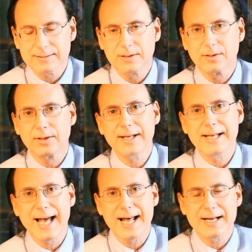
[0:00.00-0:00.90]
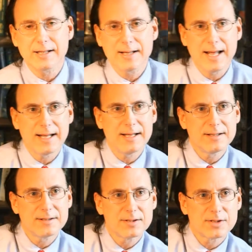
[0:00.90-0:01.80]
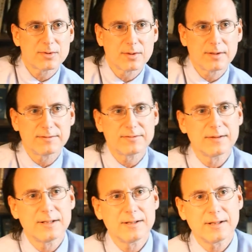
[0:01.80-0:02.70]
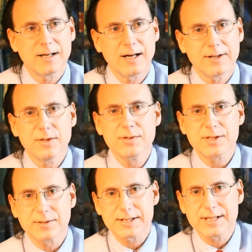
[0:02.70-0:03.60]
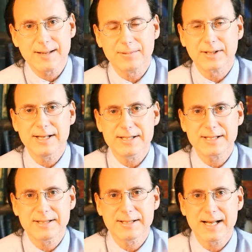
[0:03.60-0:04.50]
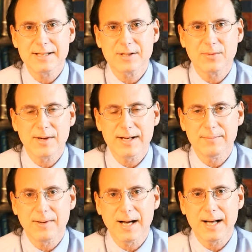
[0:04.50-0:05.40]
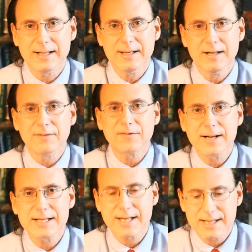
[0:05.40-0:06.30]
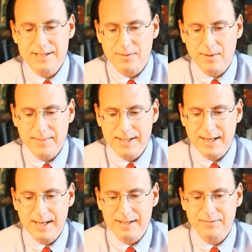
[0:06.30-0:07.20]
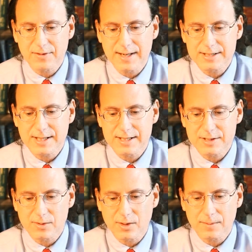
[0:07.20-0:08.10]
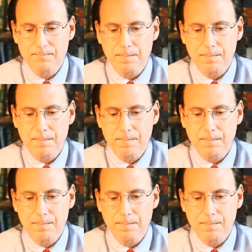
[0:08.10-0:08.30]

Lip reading: looking at a sort of useless obligation that's created by a franchise agreement on a franchisor.